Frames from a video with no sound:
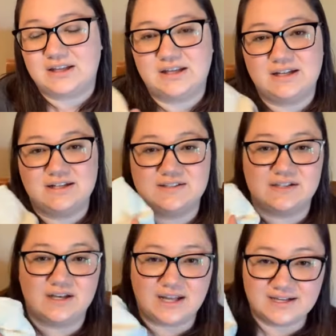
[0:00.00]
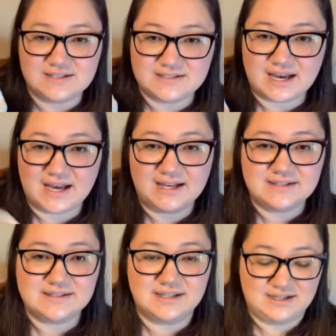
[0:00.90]
It is a nice
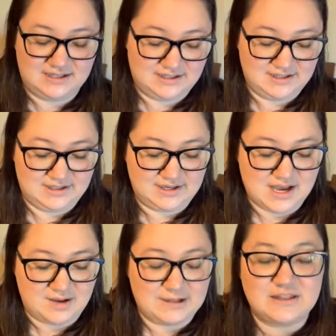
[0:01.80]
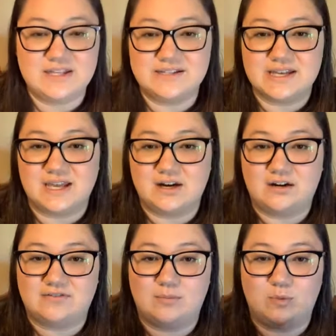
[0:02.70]
size. Um, and these again
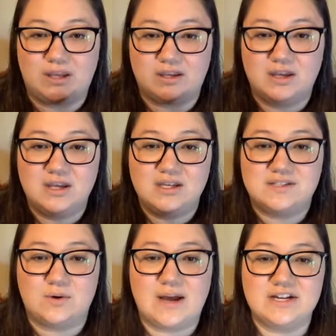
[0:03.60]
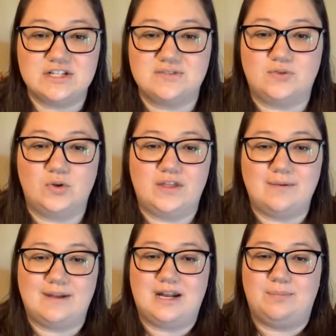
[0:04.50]
are from Wink. So I just fold
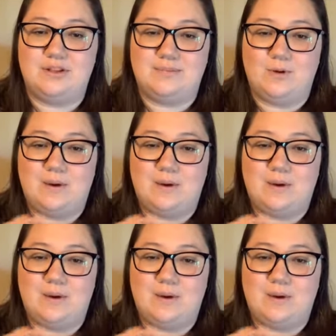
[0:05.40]
them and I put them in